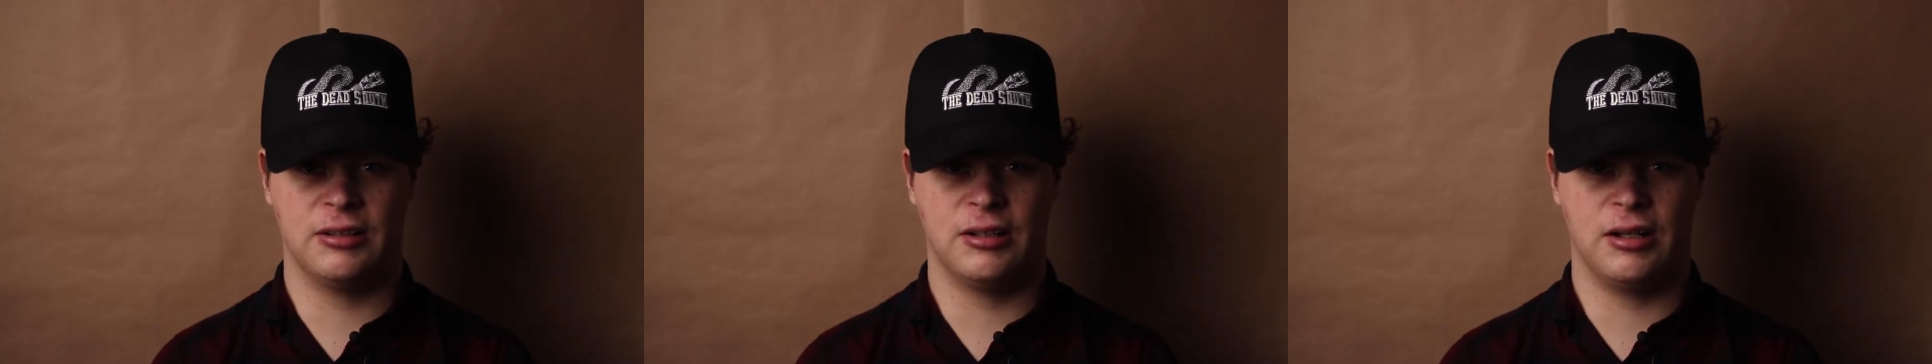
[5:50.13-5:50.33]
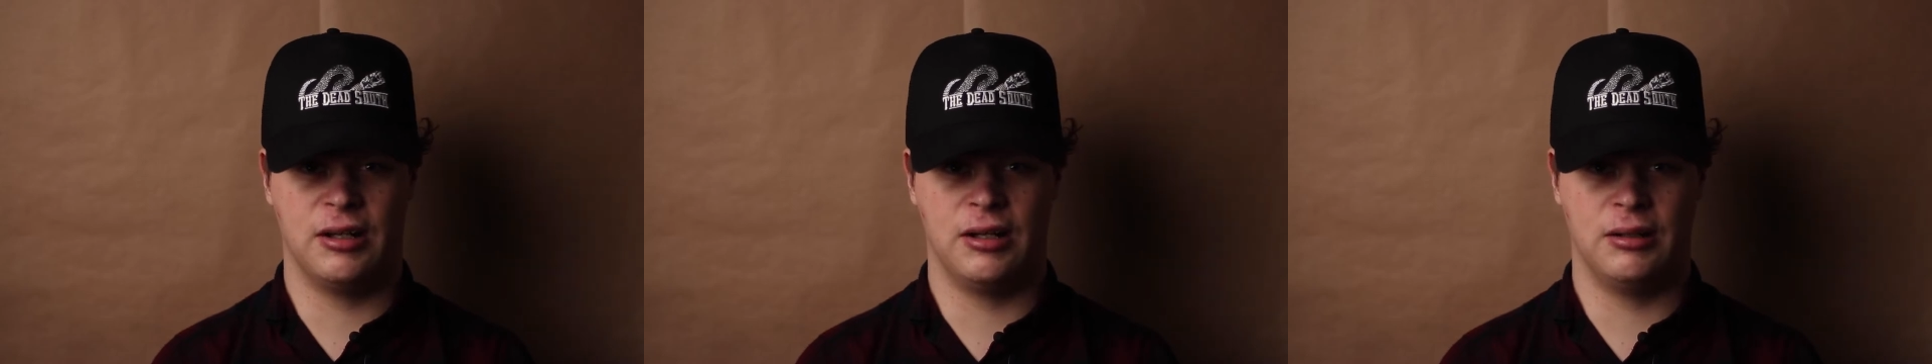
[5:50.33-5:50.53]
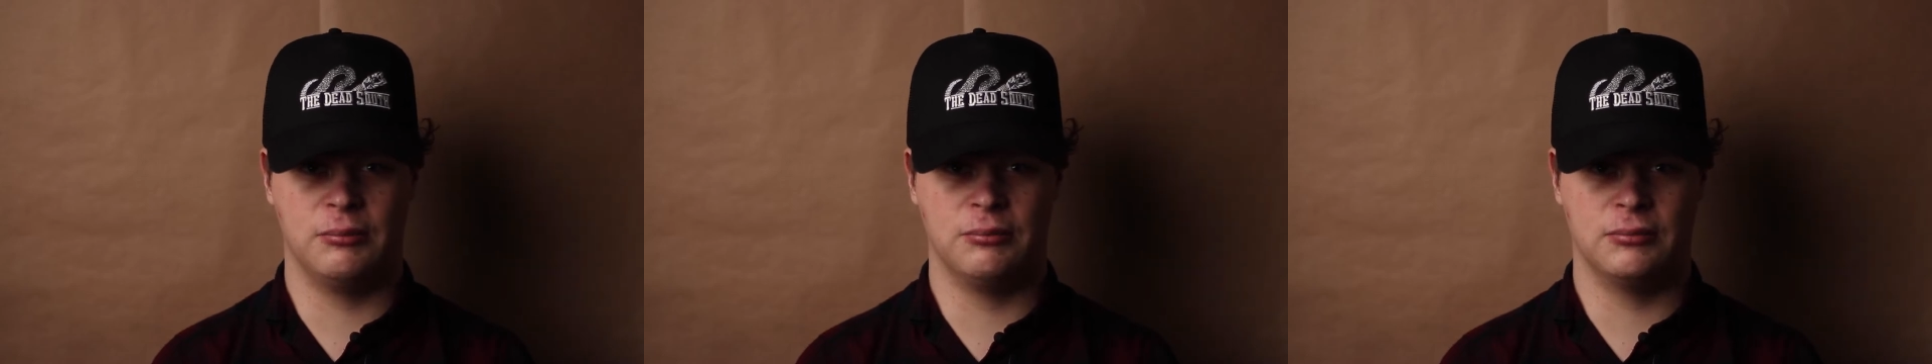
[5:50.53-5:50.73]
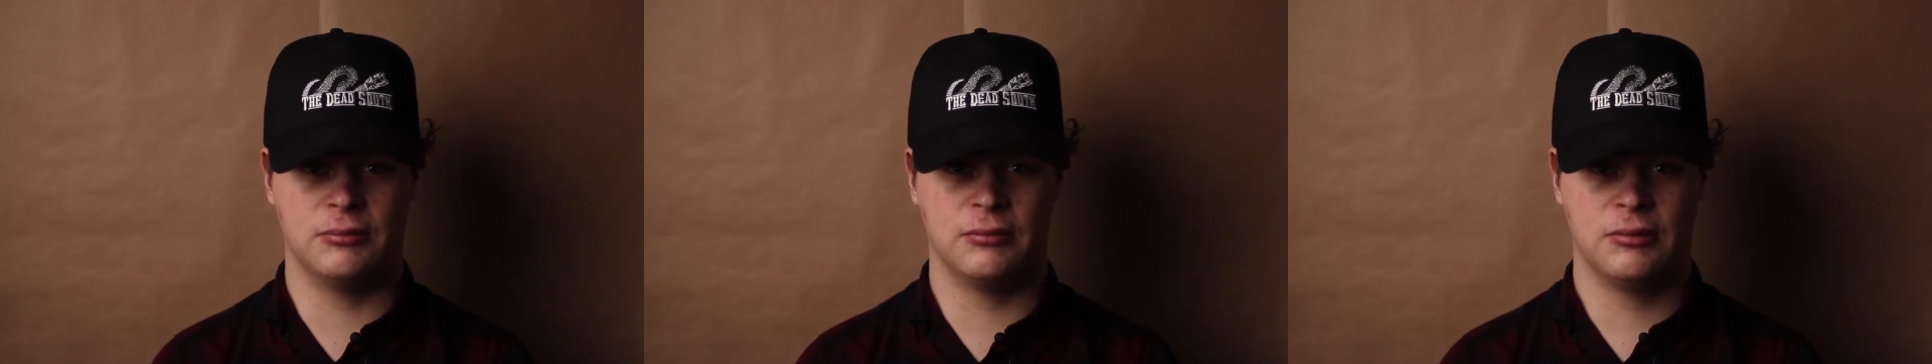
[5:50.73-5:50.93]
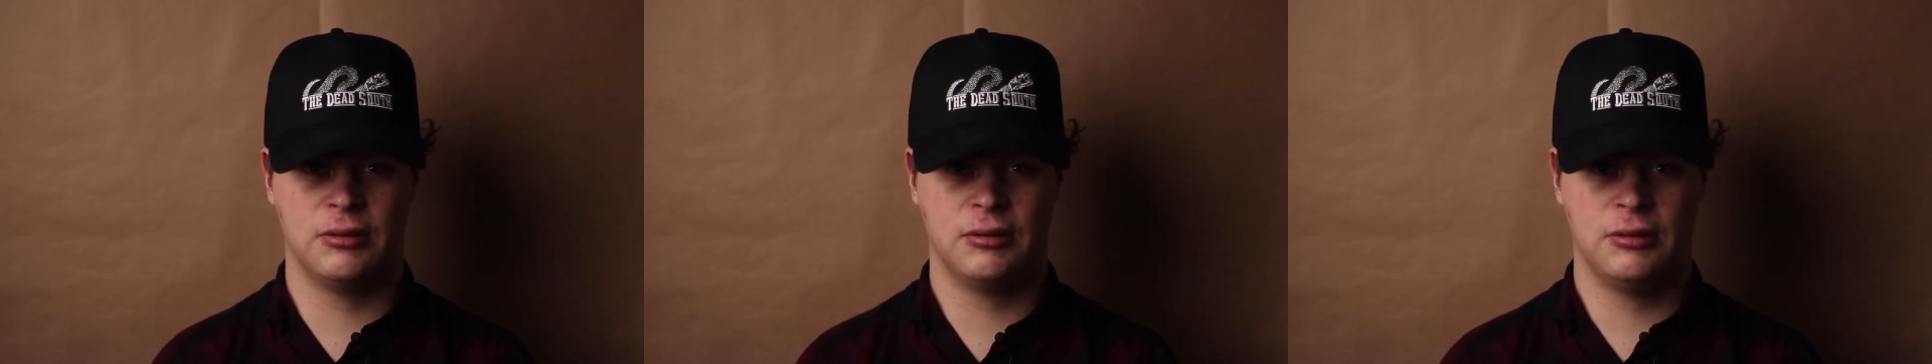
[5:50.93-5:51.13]

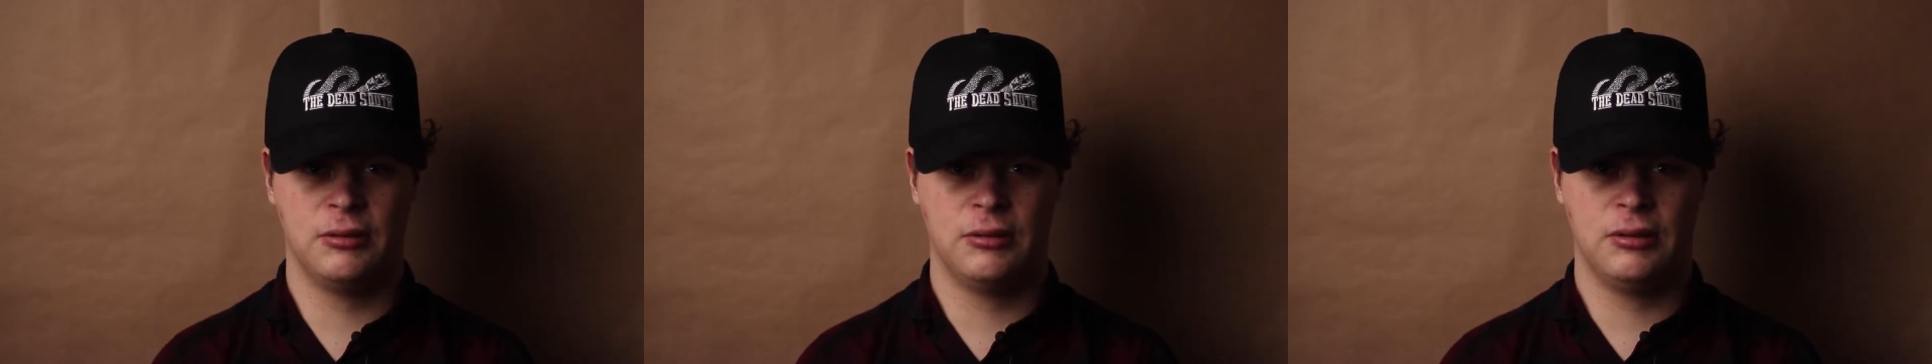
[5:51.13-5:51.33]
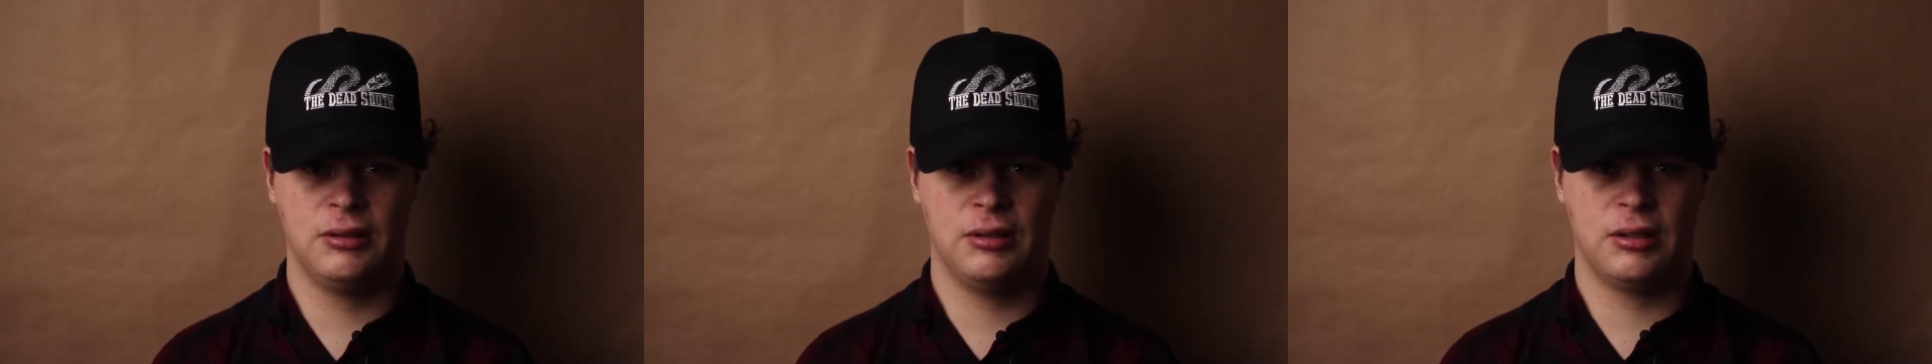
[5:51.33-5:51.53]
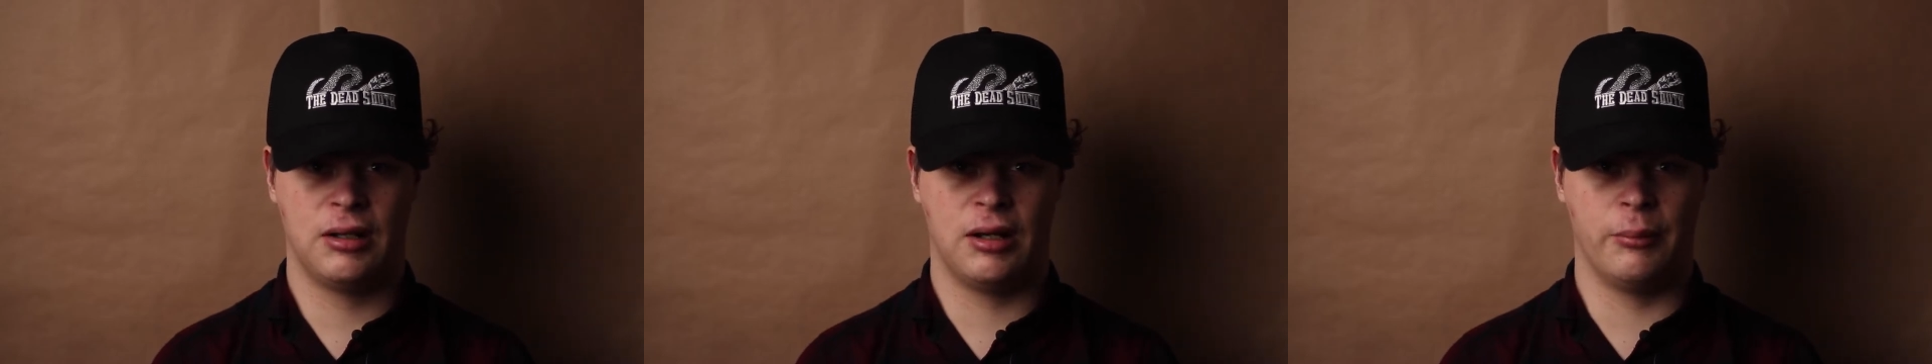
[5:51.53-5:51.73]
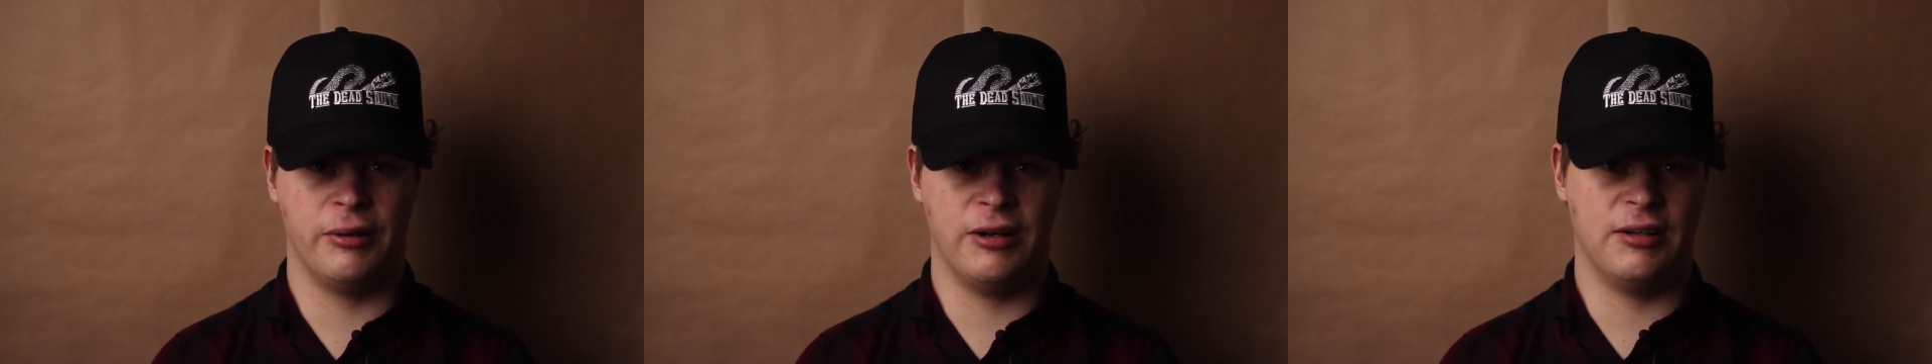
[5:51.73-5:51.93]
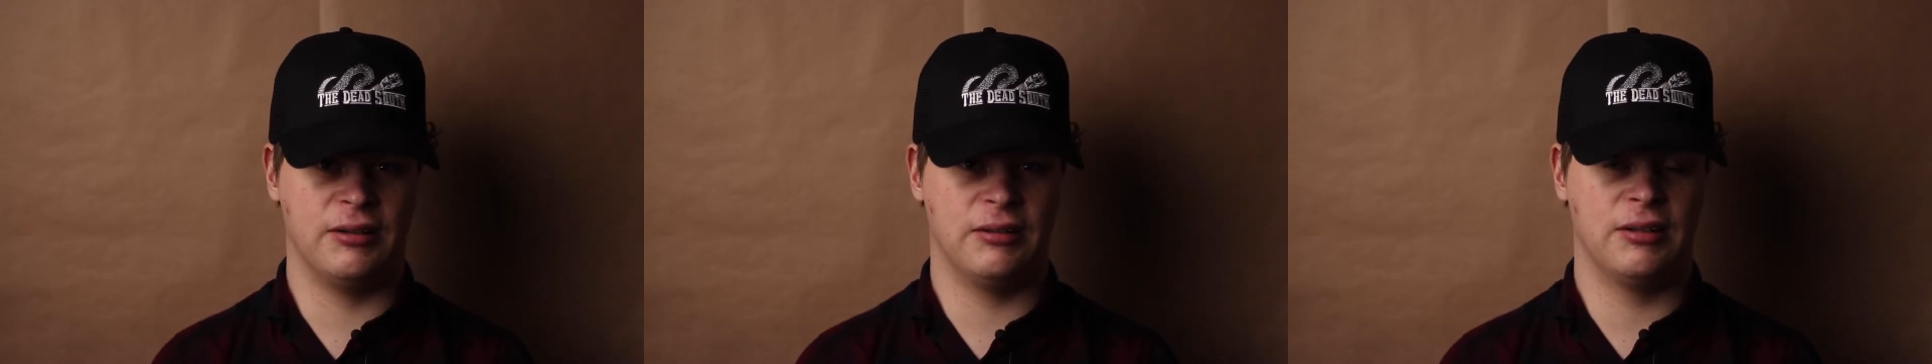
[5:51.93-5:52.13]
I
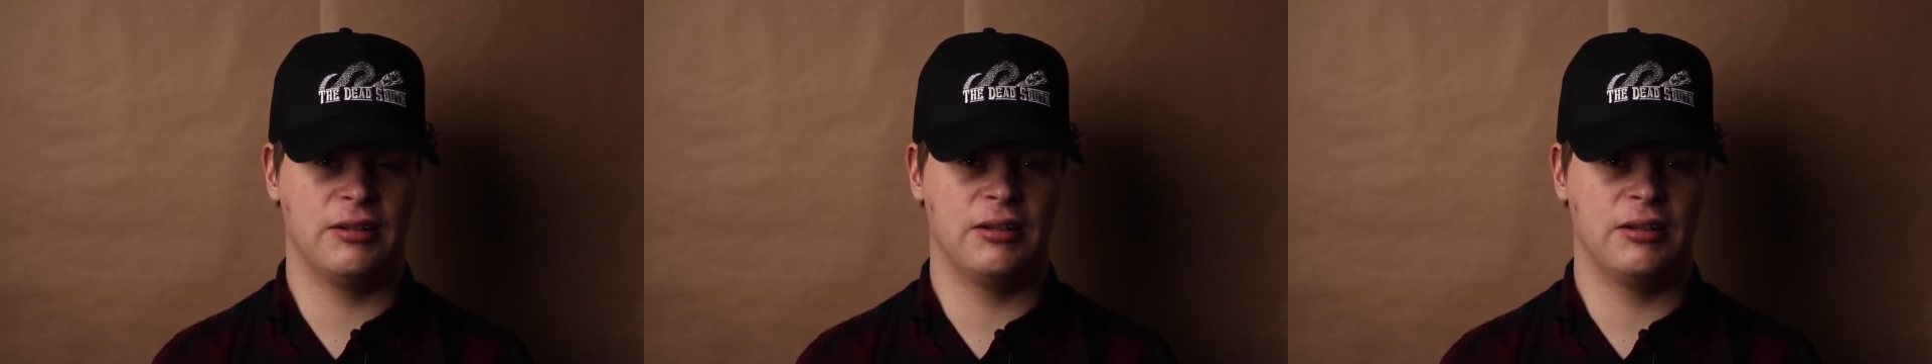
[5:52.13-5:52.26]
mean,